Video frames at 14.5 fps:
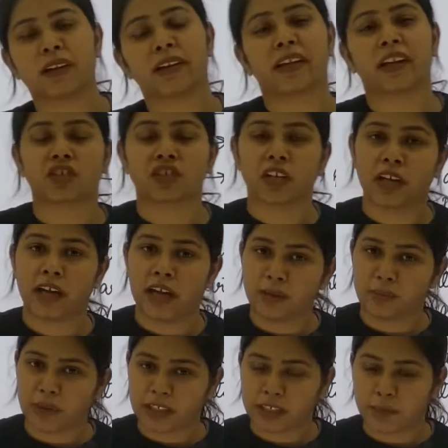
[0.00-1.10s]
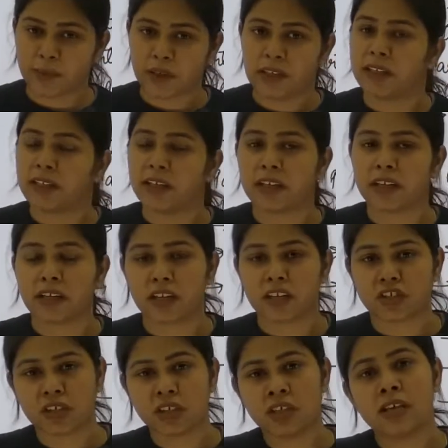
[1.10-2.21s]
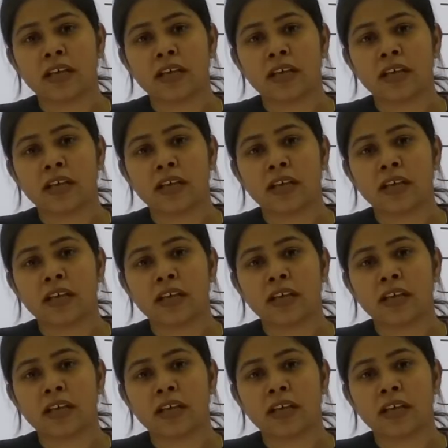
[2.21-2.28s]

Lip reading: regression and multiple linear regression.